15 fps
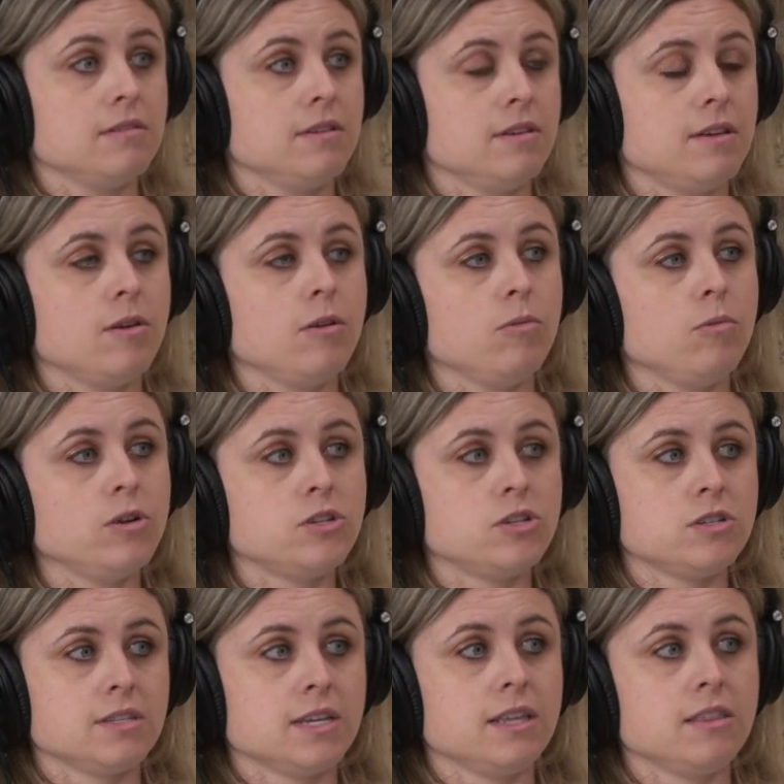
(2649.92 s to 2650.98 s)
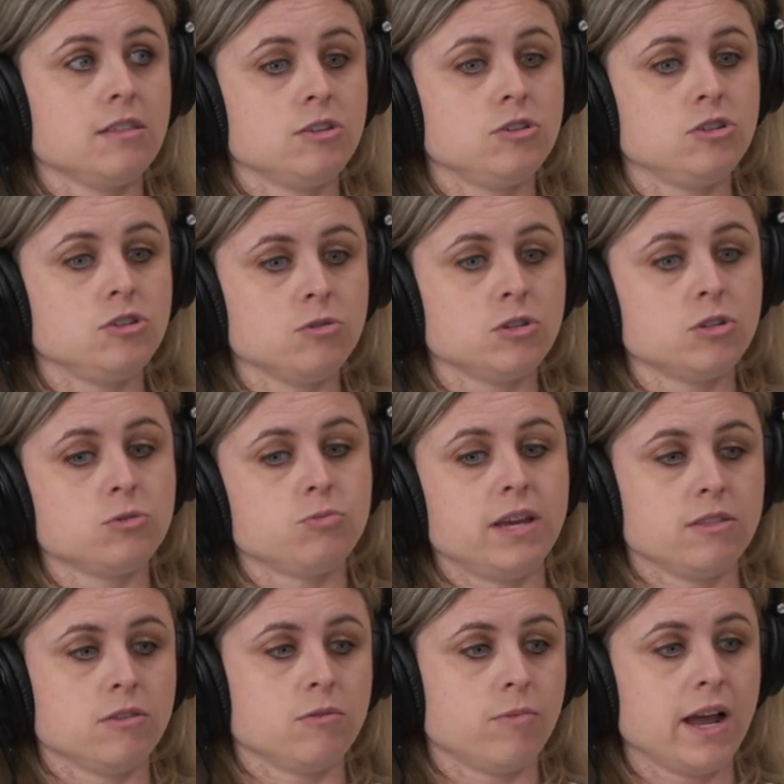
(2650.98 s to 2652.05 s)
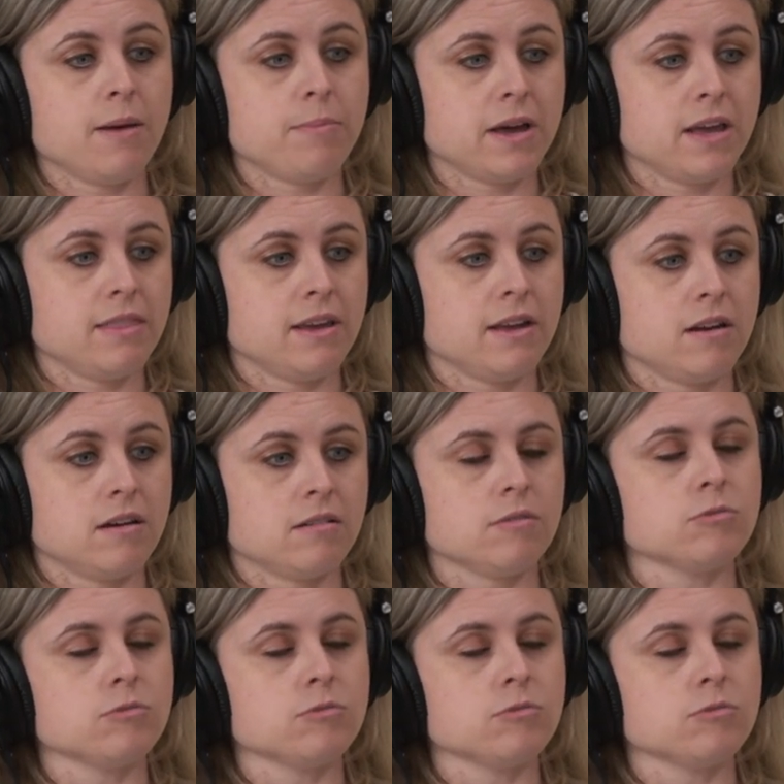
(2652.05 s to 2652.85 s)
Oh wow. Which is like the Jewish. We had the rabbi there.